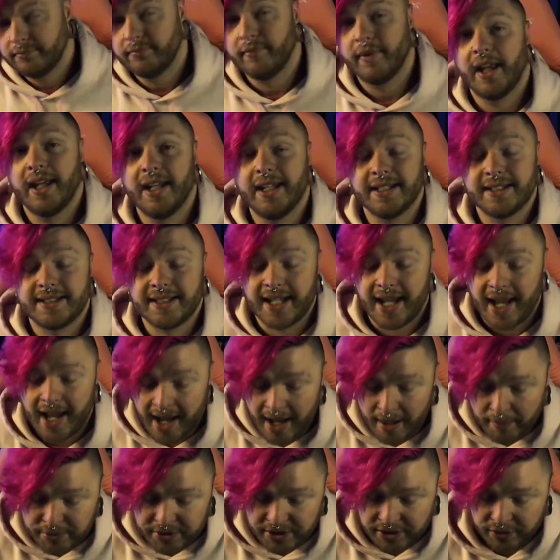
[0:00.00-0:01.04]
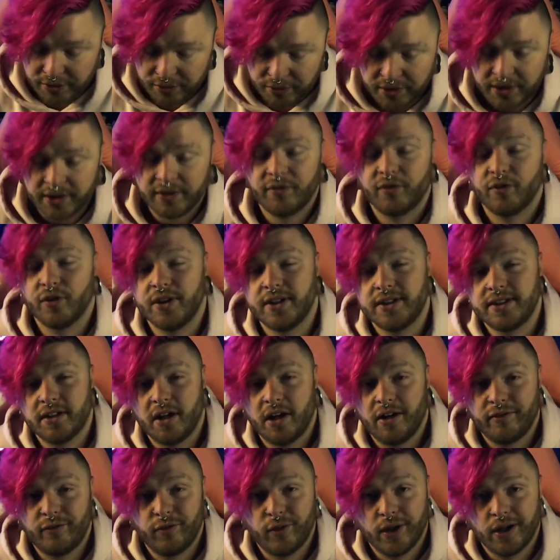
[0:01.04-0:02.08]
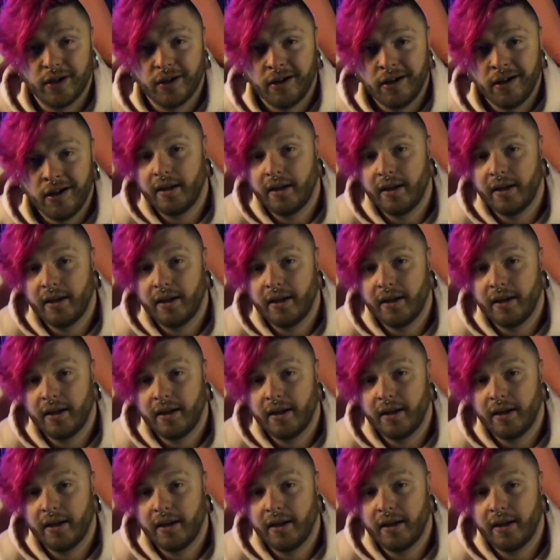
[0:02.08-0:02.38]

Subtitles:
It is an absolutely free software.